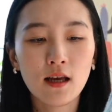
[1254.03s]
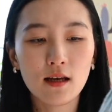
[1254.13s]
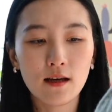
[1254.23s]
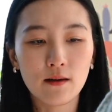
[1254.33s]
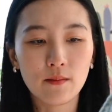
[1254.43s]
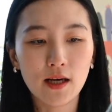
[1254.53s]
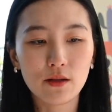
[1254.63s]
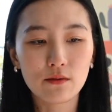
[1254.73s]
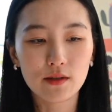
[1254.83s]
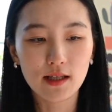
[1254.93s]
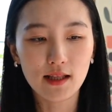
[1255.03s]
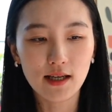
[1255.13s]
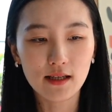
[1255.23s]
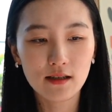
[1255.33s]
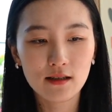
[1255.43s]
I don't really
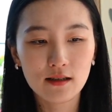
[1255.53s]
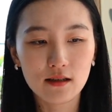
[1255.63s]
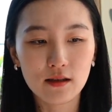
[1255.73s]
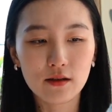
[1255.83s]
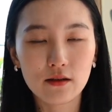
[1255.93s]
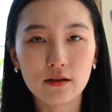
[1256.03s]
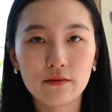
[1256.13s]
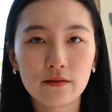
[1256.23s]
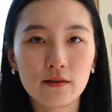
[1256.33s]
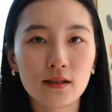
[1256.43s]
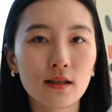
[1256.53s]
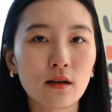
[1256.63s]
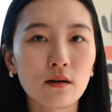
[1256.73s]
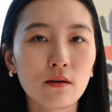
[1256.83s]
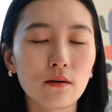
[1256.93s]
like the look of
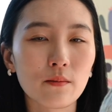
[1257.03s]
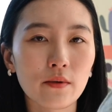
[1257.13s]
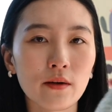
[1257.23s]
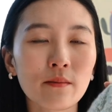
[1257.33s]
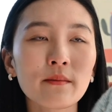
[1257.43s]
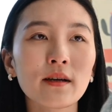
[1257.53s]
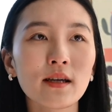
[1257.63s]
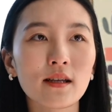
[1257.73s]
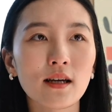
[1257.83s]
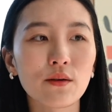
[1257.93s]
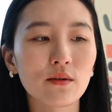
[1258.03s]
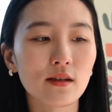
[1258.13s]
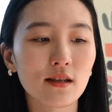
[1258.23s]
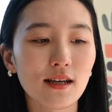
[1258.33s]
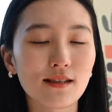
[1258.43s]
single brim, and I don't
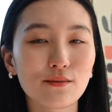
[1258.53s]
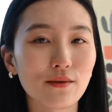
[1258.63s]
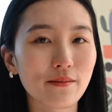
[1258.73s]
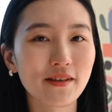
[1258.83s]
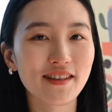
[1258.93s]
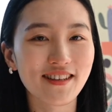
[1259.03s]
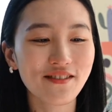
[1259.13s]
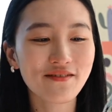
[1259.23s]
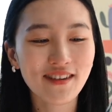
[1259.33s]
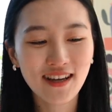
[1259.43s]
think that's warm enough.